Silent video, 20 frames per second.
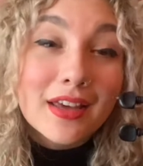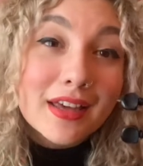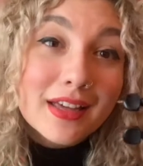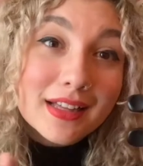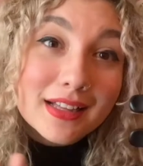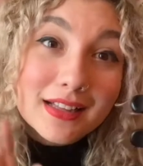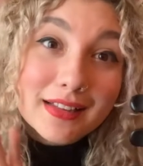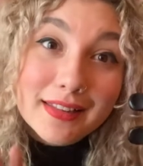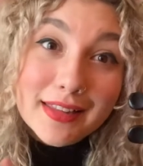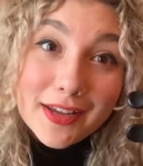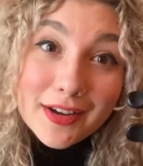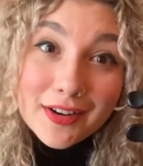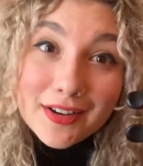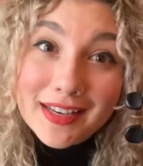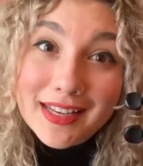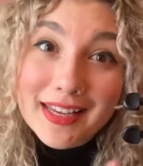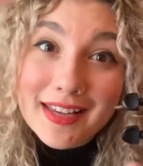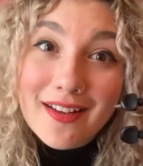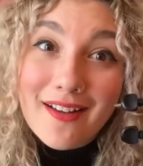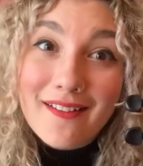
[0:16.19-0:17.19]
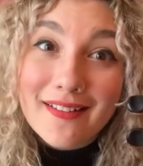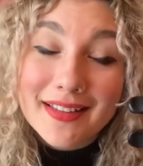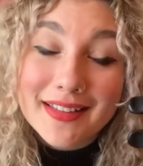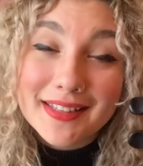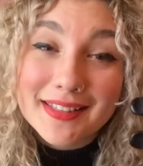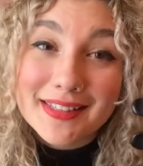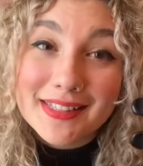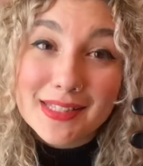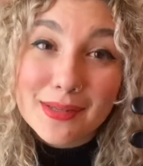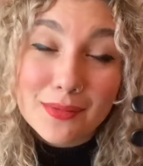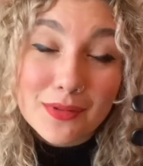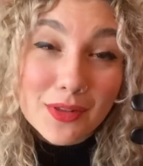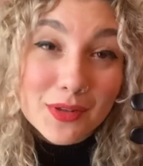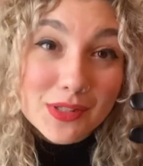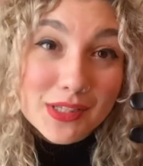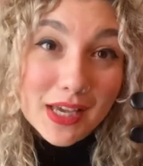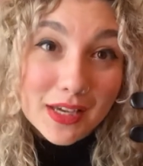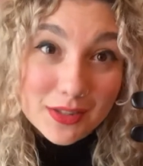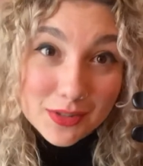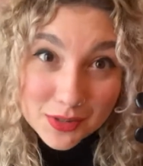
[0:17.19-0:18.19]
clarity on some of those
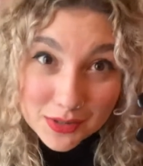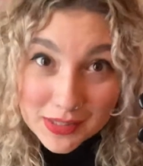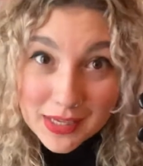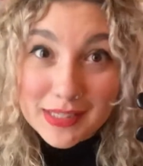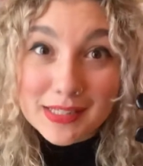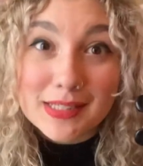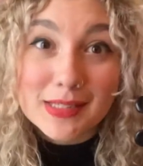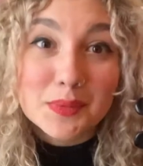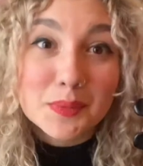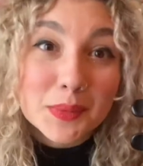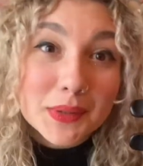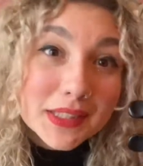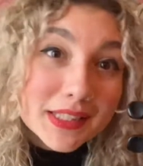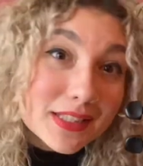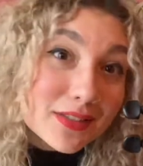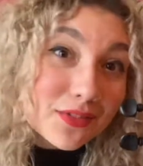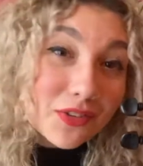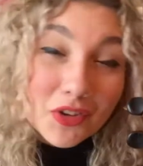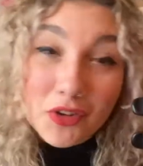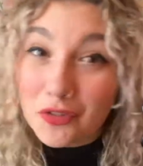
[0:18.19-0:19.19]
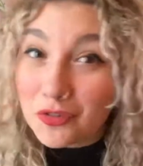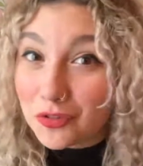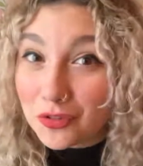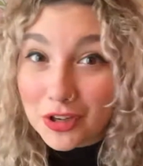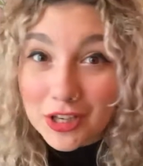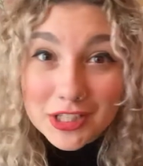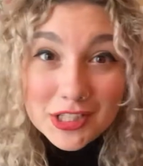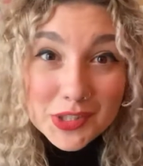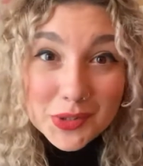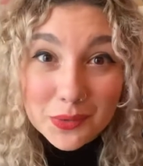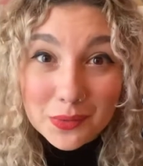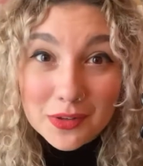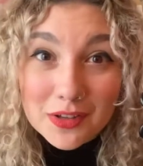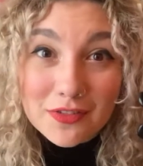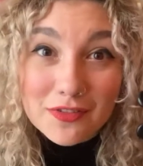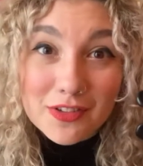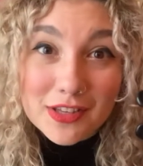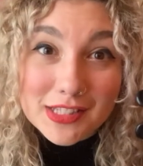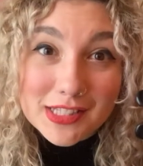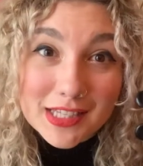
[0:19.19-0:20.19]
exercises, please feel free to
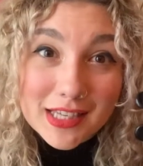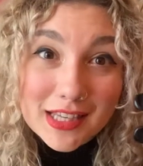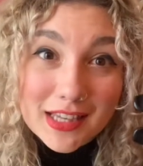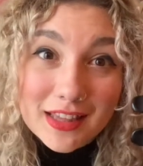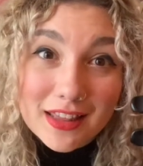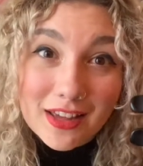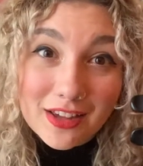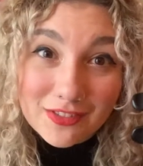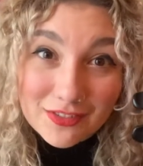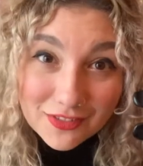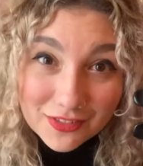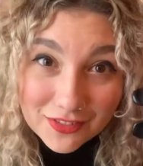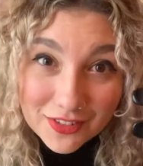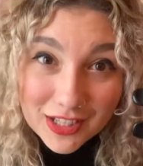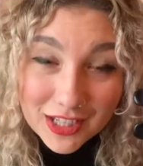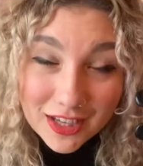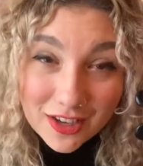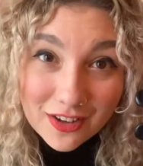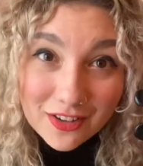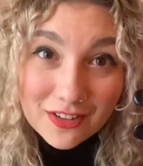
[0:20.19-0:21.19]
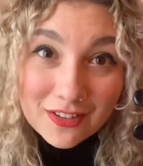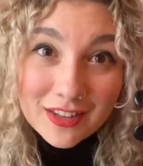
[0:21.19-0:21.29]
revisit that video.